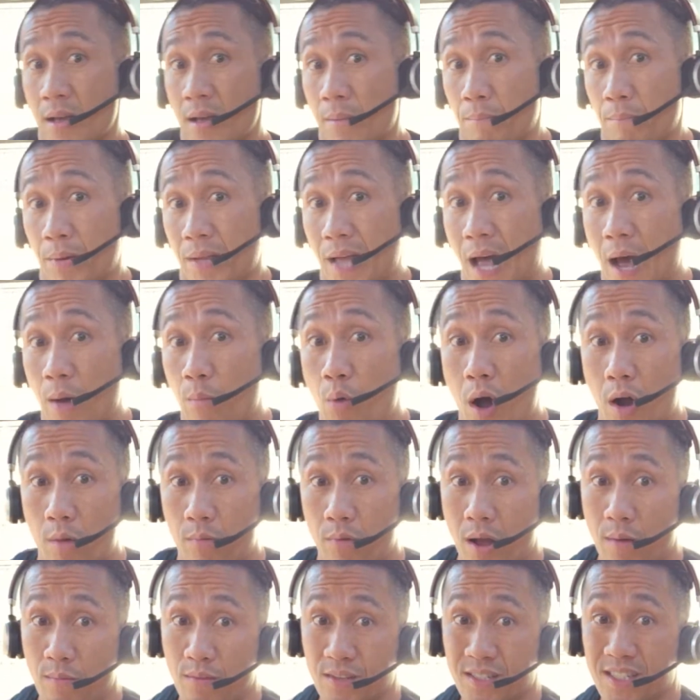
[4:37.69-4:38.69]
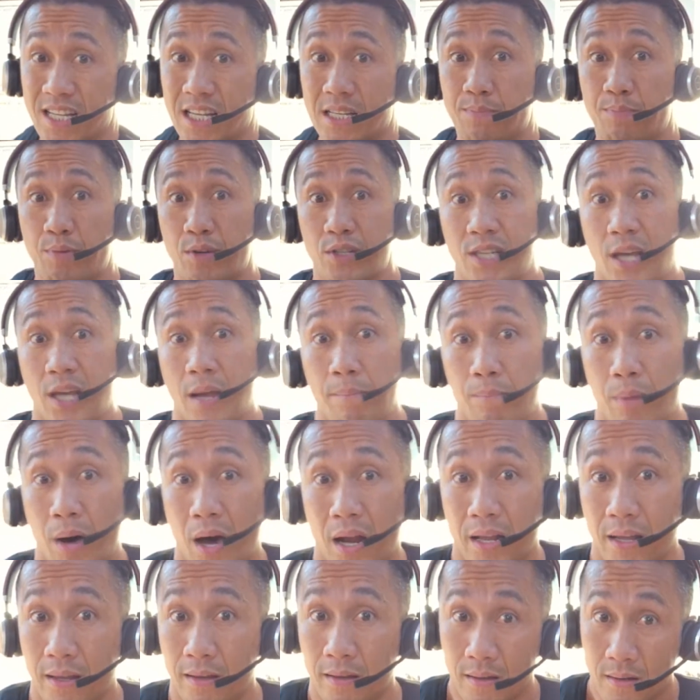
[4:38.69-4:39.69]
but I walk around with 6%
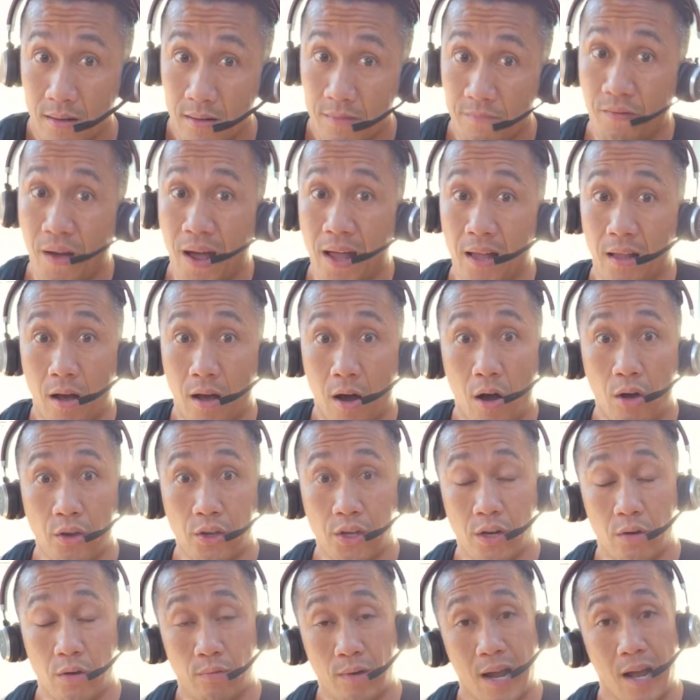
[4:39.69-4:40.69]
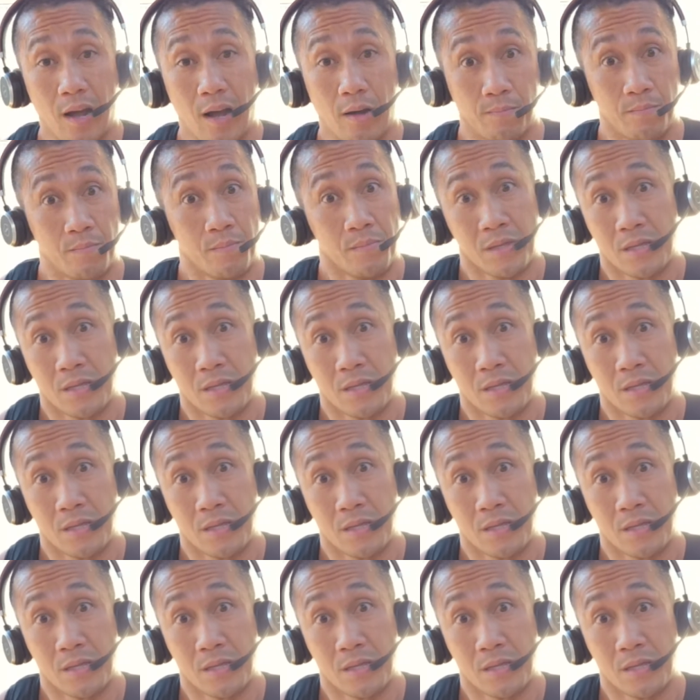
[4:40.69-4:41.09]
body fat all year round.